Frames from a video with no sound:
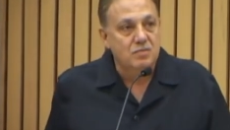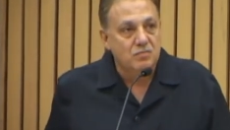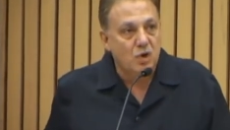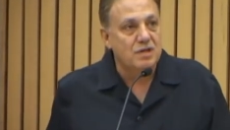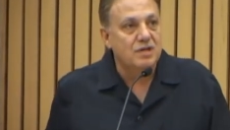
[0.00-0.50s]

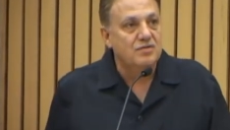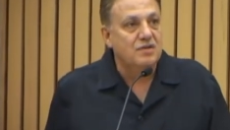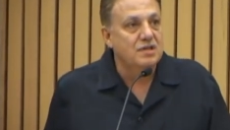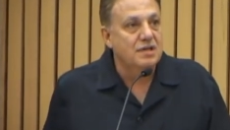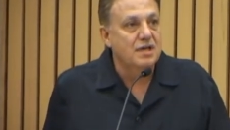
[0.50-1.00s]
more than three
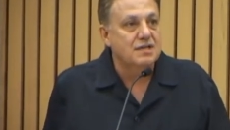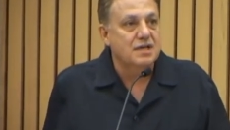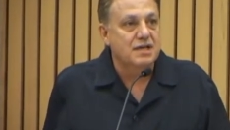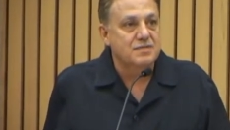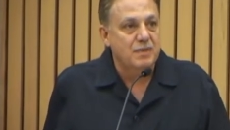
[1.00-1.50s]
decades
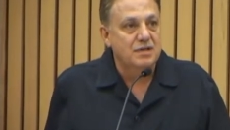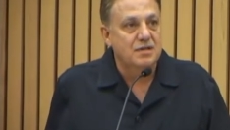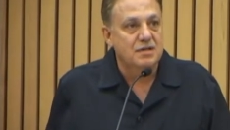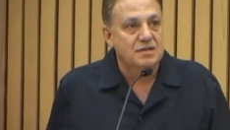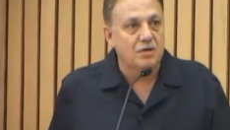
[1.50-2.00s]
I spent
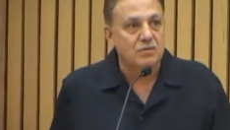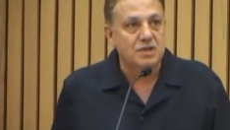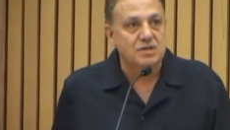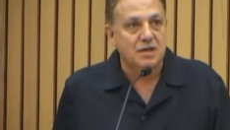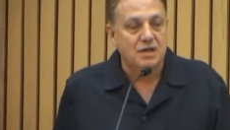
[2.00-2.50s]
in South
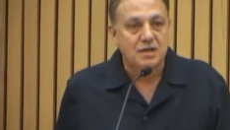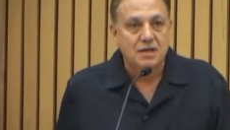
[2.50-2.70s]
Asia